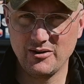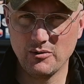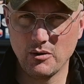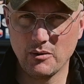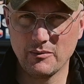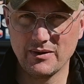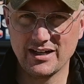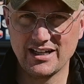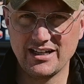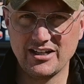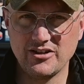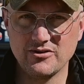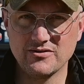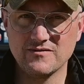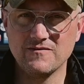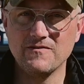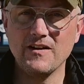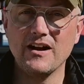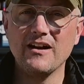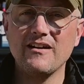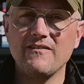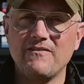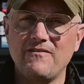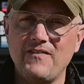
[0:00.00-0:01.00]
where we're going to use
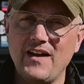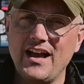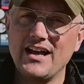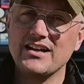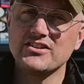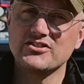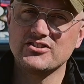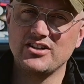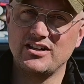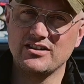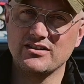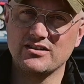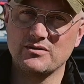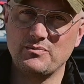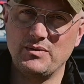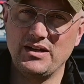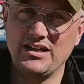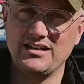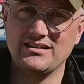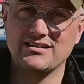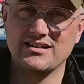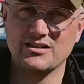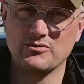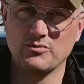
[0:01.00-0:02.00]
very fast shutter
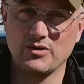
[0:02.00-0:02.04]
speeds because